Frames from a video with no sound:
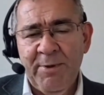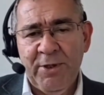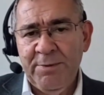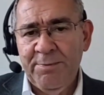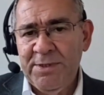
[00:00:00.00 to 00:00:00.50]

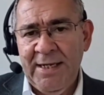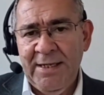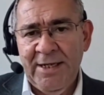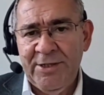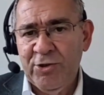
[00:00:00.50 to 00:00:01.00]
Someone could
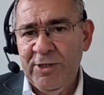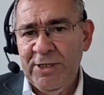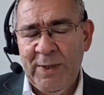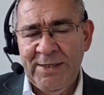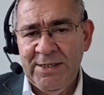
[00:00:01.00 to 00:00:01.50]
obtain their
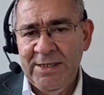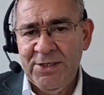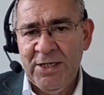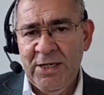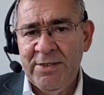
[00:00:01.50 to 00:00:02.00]
degree 20
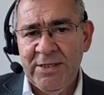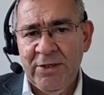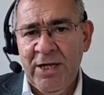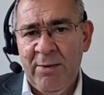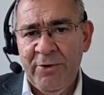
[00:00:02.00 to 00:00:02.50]
years ago and
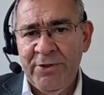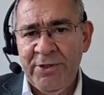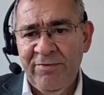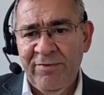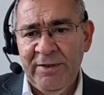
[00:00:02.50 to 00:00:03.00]
still come on
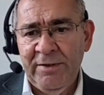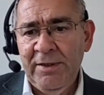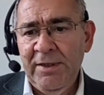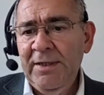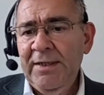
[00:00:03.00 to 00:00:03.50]
the
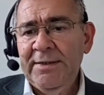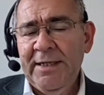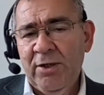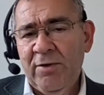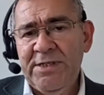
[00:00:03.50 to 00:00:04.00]
DPhil.
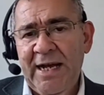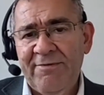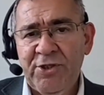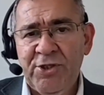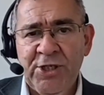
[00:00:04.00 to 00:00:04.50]
They'd
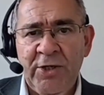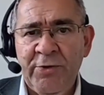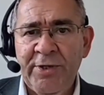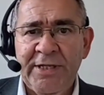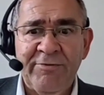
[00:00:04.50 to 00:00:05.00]
obviously have to
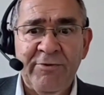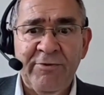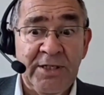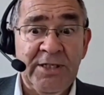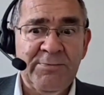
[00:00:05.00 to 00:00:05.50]
show that they've
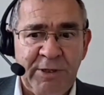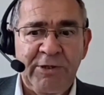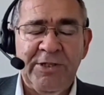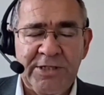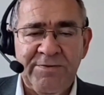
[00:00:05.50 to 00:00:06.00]
got
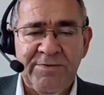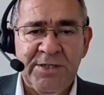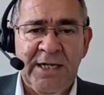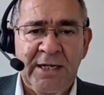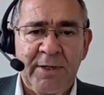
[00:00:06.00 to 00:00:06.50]
experience of
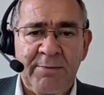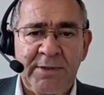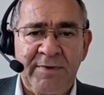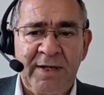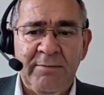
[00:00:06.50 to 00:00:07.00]
sustainable
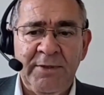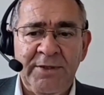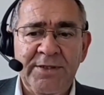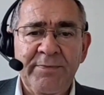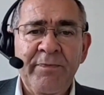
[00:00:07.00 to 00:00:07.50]
urban
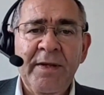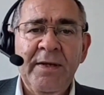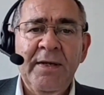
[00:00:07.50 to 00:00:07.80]
development.